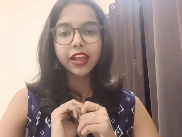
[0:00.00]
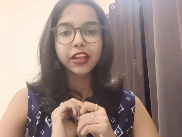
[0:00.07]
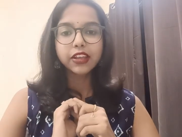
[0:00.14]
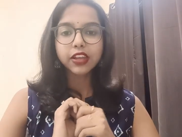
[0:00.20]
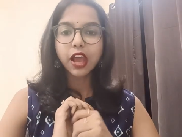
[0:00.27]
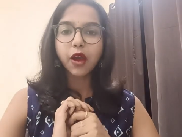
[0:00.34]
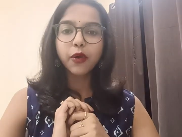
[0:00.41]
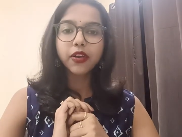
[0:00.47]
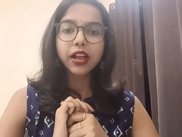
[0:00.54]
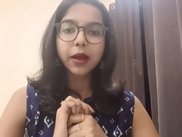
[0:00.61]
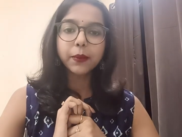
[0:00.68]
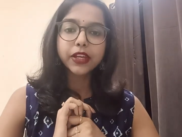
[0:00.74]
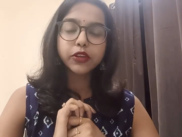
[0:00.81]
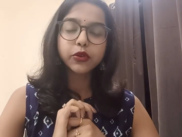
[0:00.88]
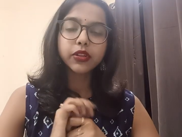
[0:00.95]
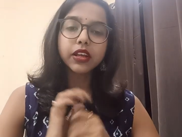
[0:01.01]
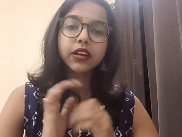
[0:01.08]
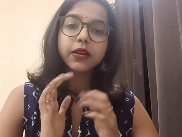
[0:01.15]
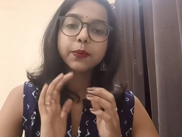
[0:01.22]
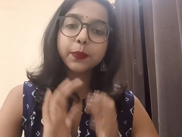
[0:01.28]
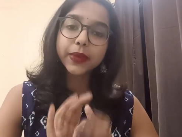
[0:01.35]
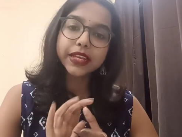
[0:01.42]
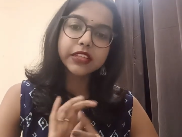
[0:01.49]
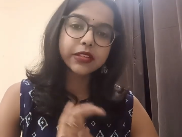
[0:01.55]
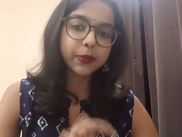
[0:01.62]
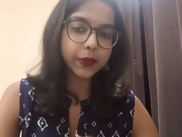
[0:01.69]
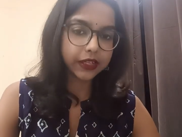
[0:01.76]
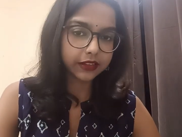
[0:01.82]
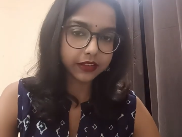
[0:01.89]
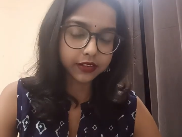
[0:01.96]
Now coming to the mixed
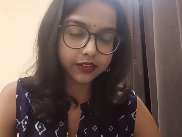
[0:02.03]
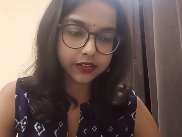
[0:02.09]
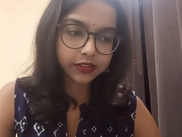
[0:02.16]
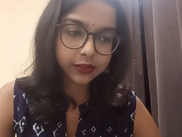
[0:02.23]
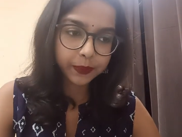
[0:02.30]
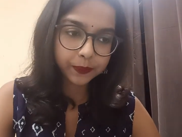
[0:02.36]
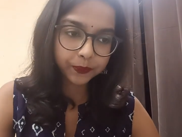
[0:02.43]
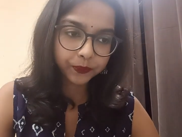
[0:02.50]
methods.